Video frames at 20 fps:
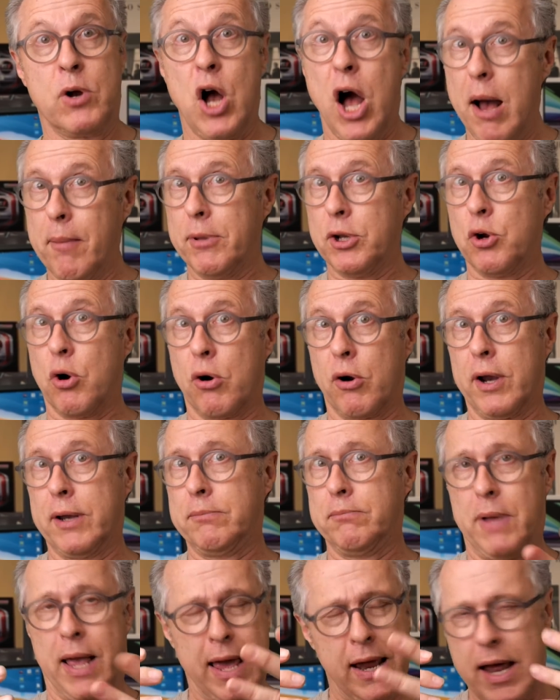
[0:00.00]
Commodore,
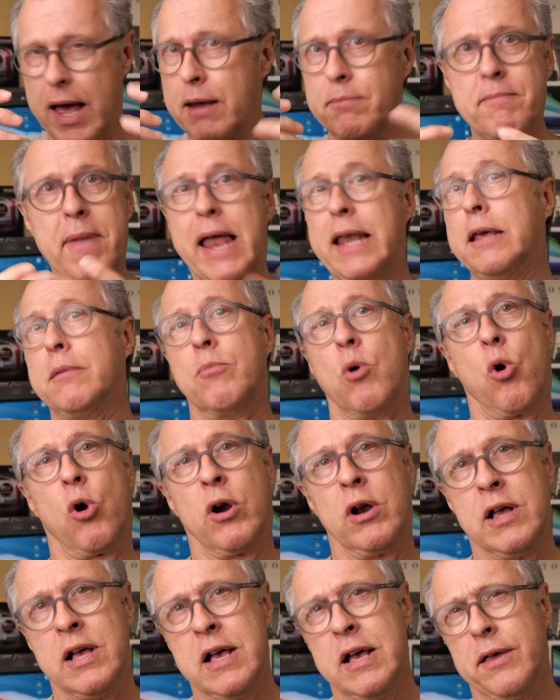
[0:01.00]
and many
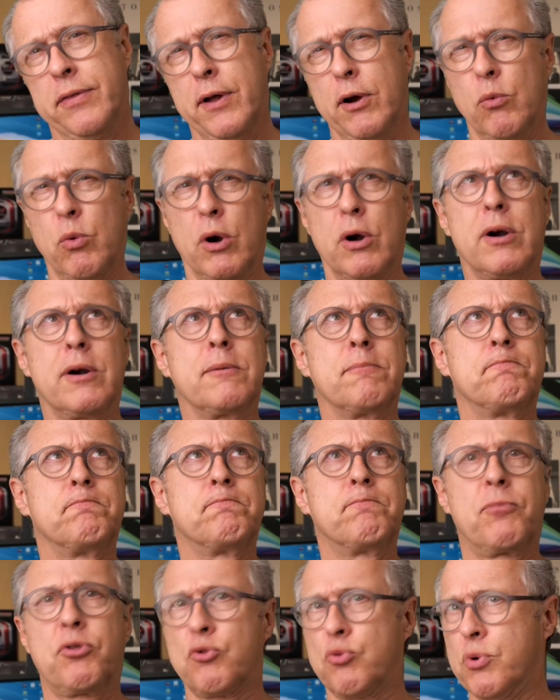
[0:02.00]
more. There were
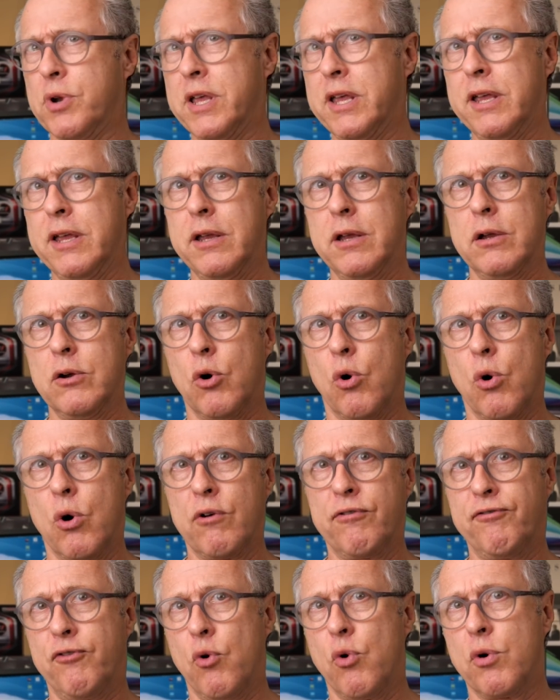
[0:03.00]
3
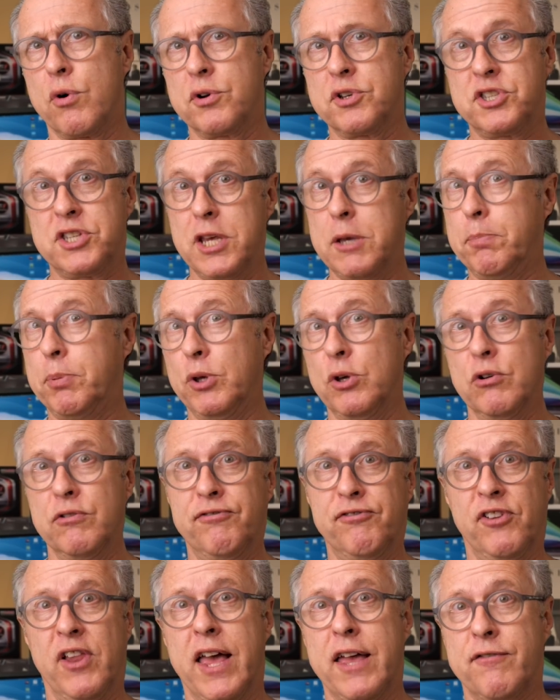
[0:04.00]
or 4 CPU
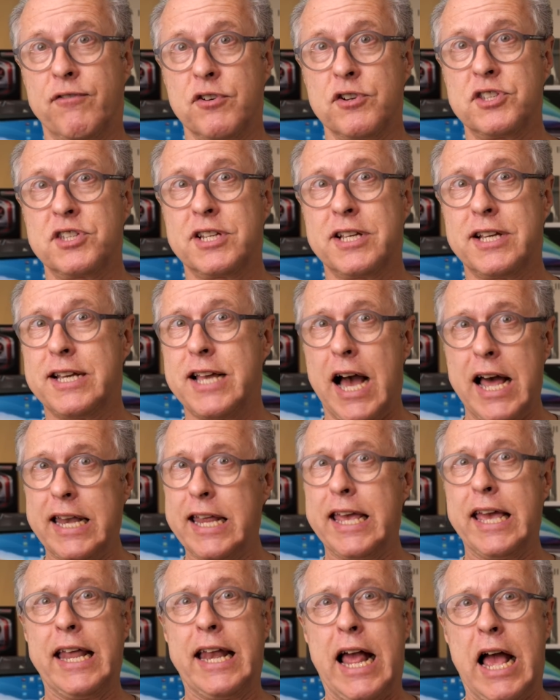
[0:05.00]
flavors
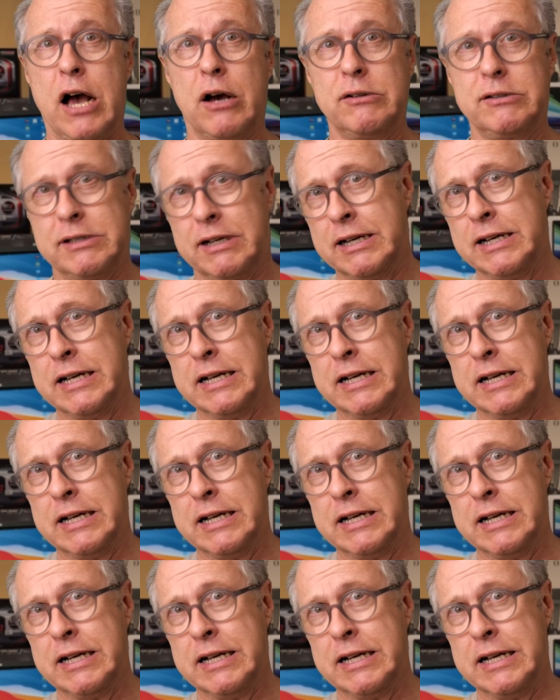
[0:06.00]
gunning it out.